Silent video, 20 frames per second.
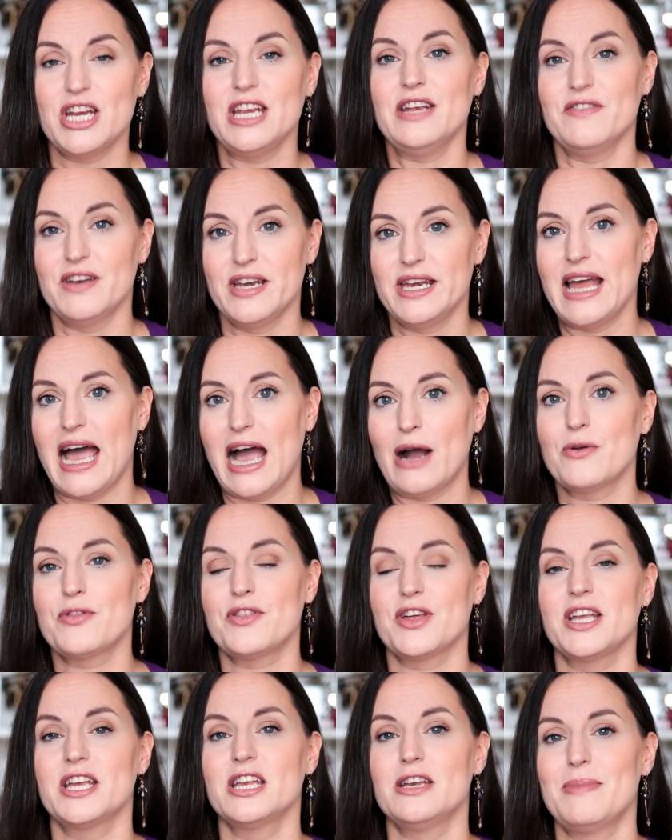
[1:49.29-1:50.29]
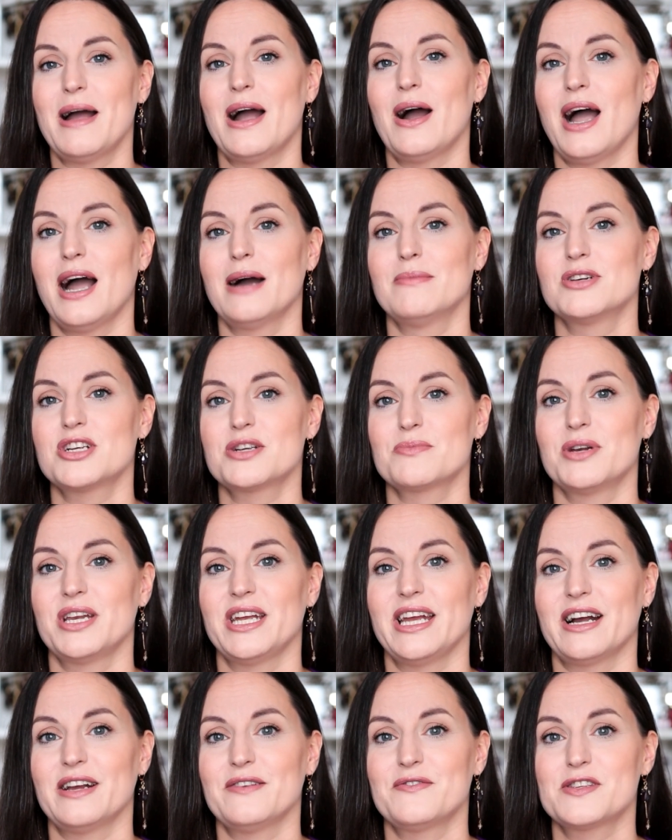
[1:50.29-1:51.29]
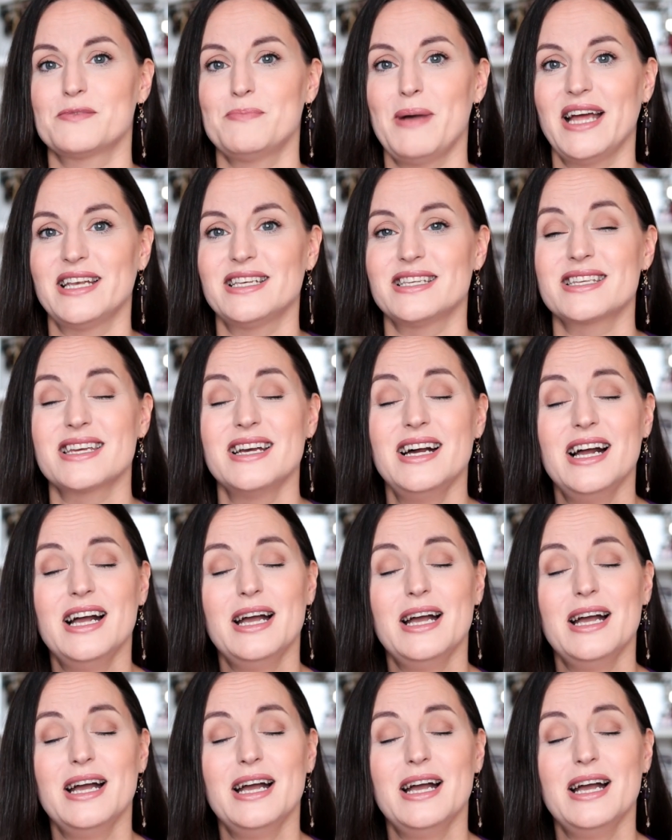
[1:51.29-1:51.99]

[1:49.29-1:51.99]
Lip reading: even now thinking about how much money I've spent,